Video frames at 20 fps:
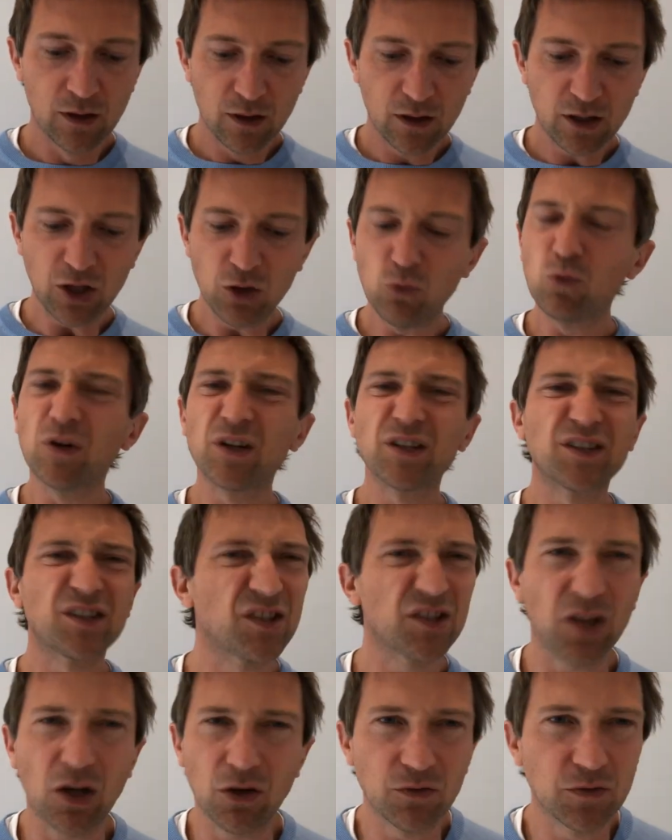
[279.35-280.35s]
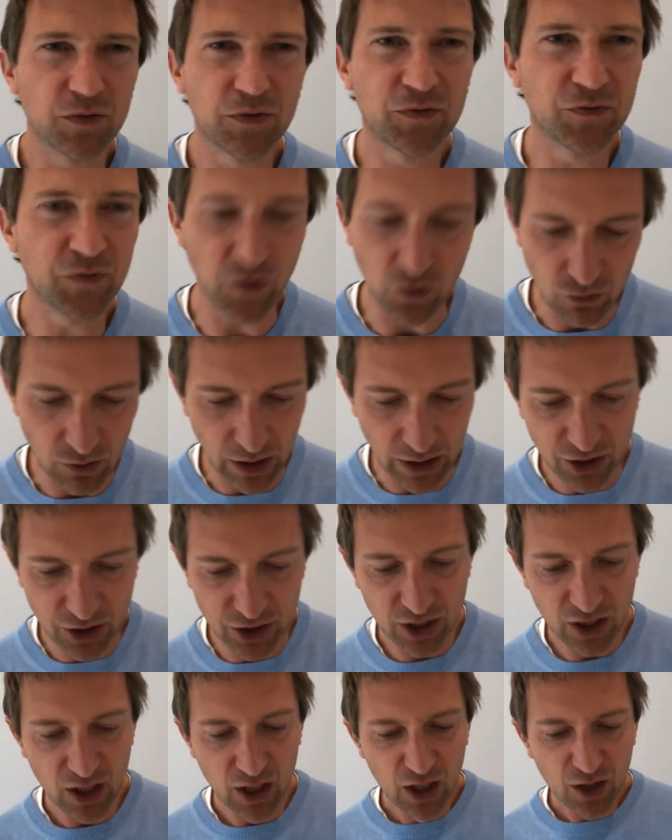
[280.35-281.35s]
You were so
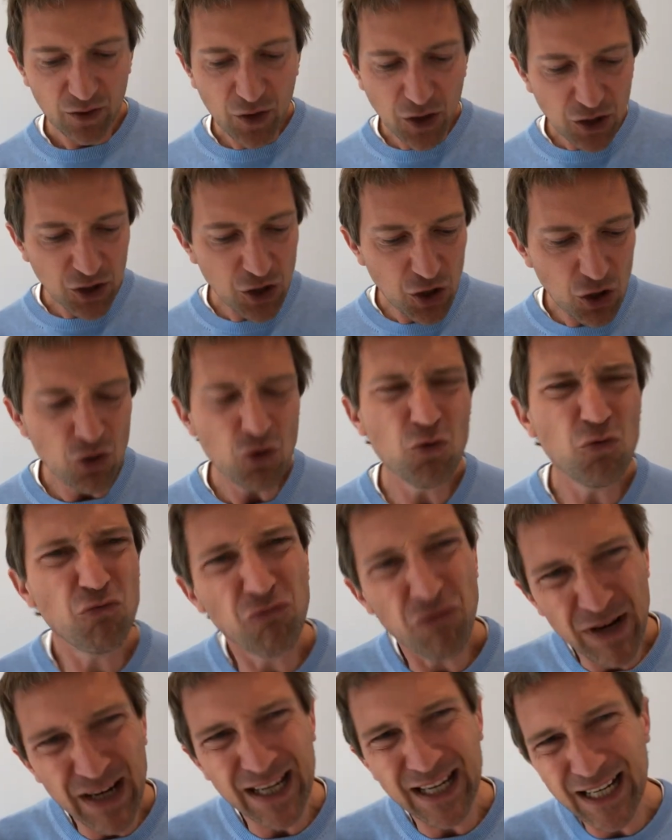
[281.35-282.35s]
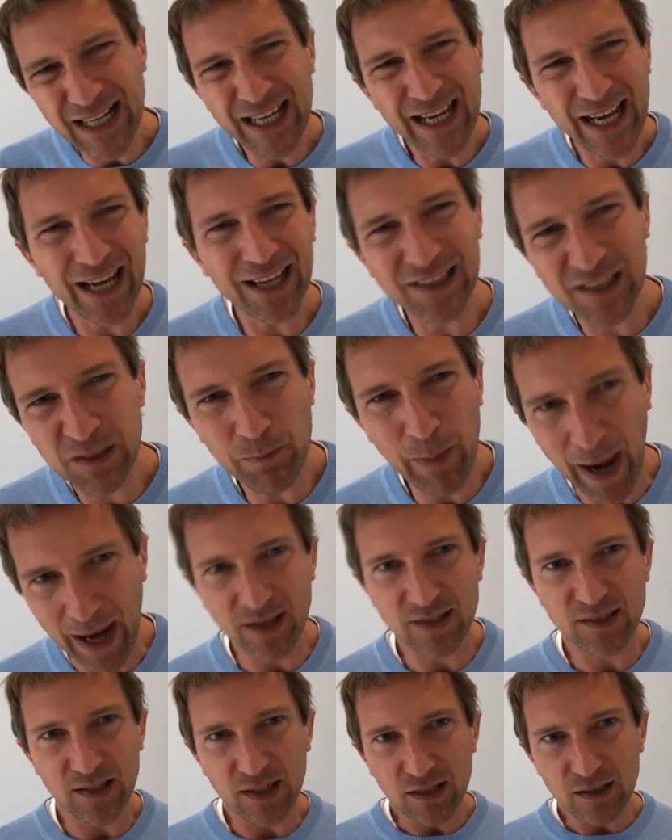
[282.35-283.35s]
foolish that you really
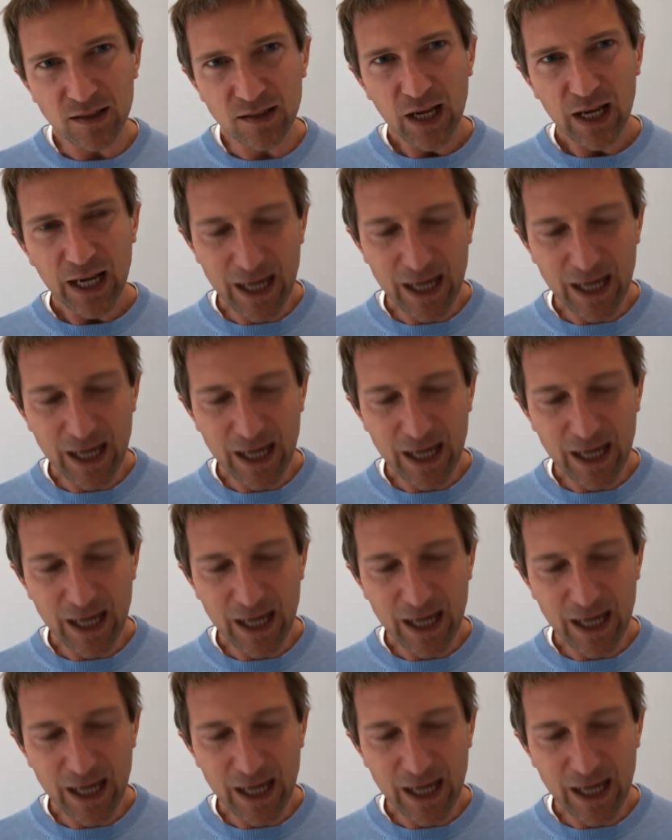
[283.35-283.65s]
expected,